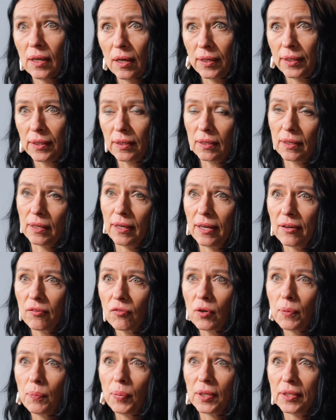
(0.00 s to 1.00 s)
like
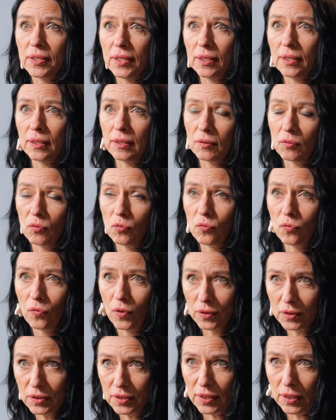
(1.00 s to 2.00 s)
everybody
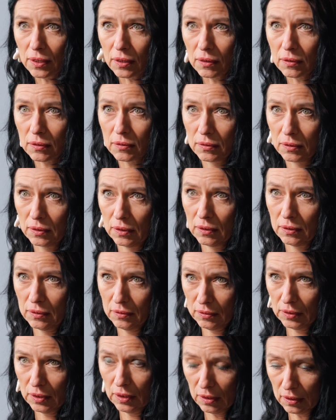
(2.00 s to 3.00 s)
wanting
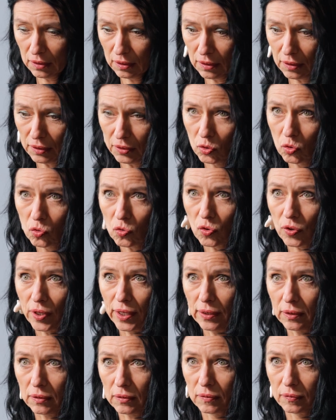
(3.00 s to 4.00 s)

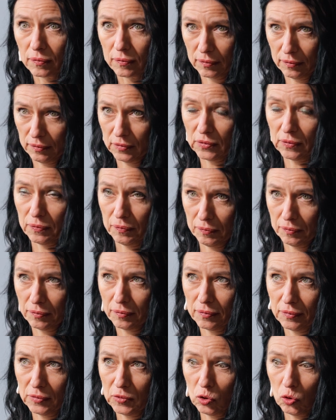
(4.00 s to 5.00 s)
Ukraine
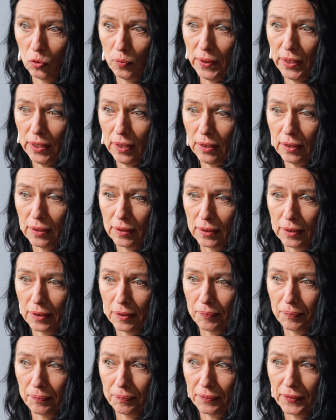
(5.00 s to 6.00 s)
to be
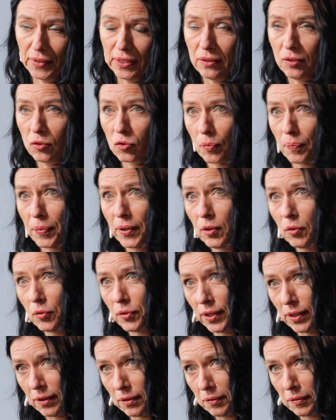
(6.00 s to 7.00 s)
in the European
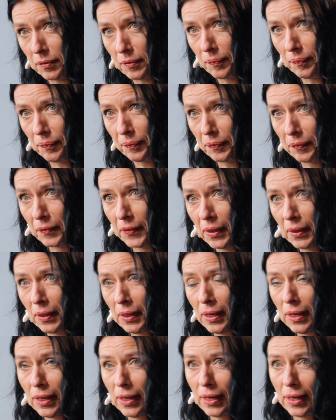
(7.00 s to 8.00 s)
Union.
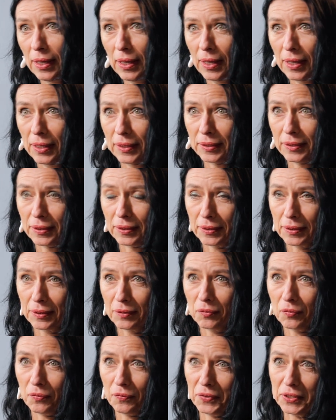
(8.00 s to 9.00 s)
And
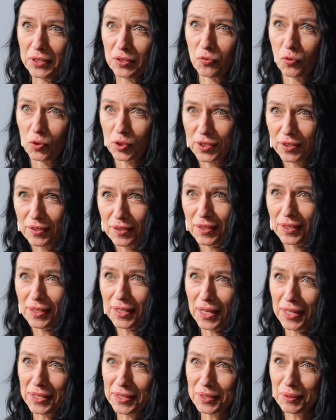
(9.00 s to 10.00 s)
which wasn't the
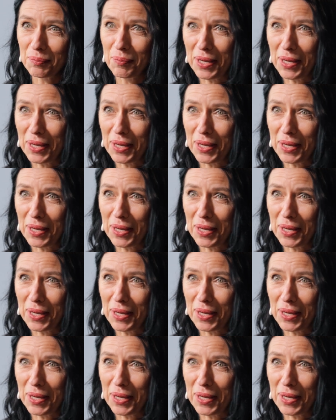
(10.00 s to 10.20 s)
case